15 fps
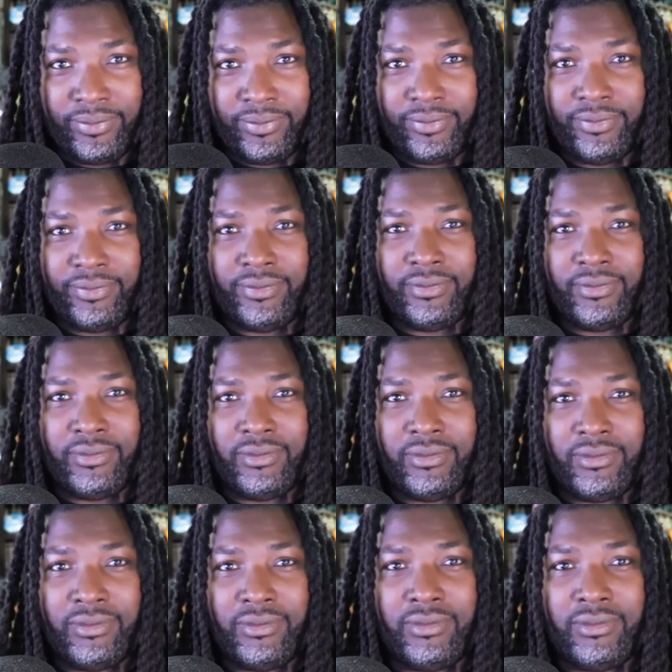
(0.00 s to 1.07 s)

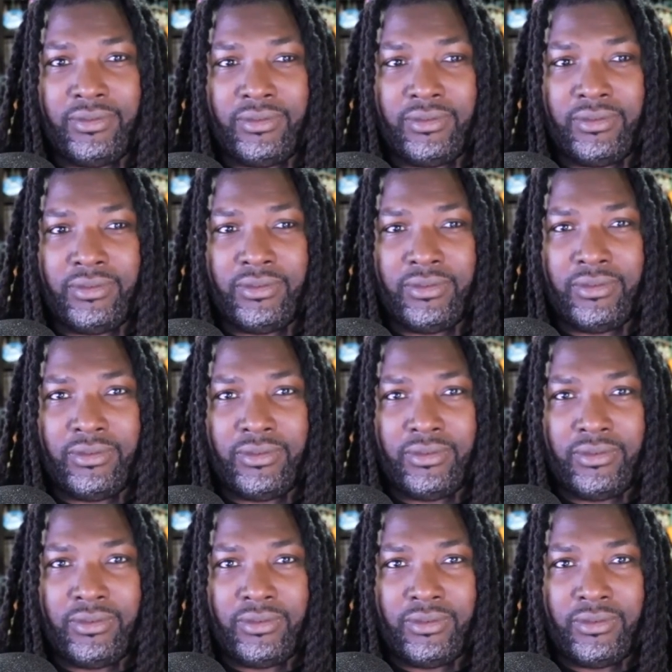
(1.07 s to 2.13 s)

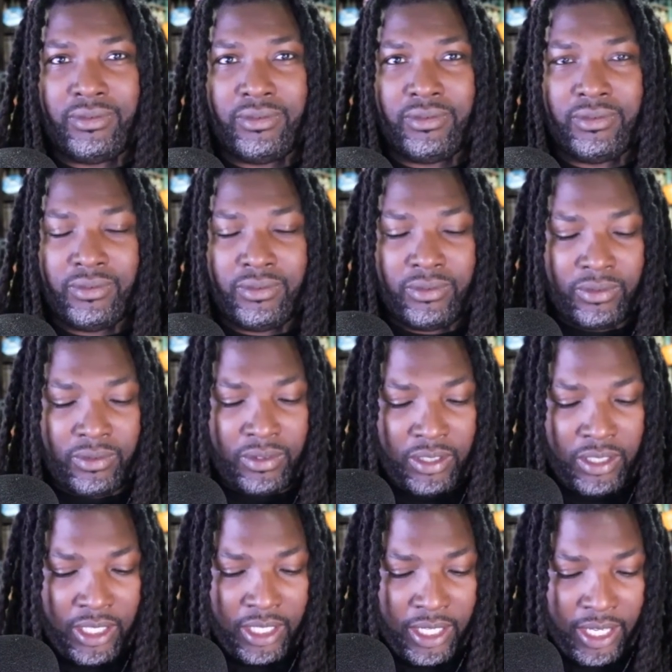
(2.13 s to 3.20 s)

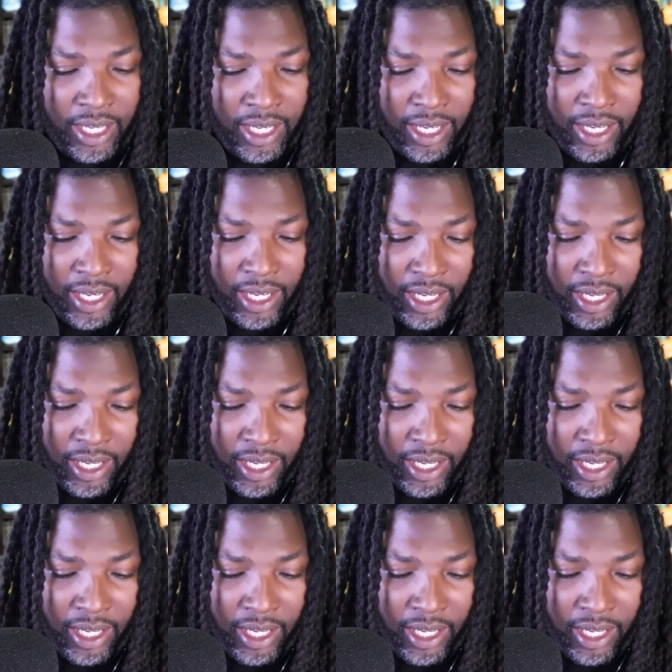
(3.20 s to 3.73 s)
Nobody speaks.